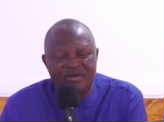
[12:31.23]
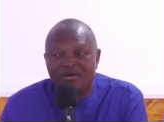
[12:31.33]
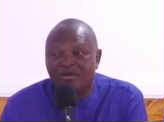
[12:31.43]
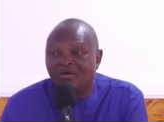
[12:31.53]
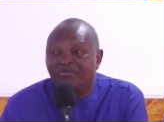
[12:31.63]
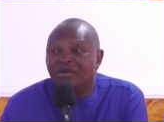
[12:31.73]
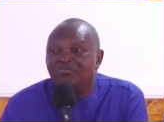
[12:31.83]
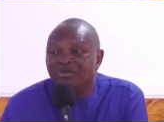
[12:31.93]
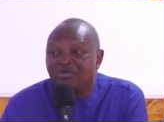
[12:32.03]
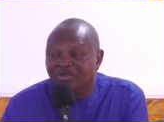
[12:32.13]
of that
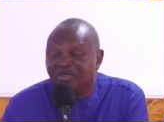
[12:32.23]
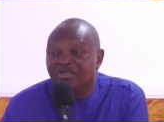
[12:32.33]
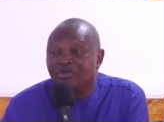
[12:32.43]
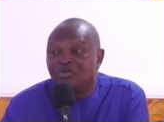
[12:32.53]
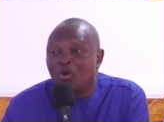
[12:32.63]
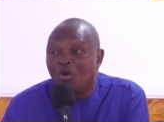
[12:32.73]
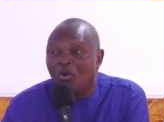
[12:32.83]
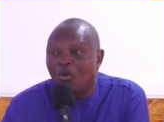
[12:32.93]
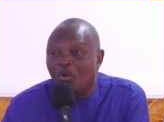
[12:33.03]
person. He's a soul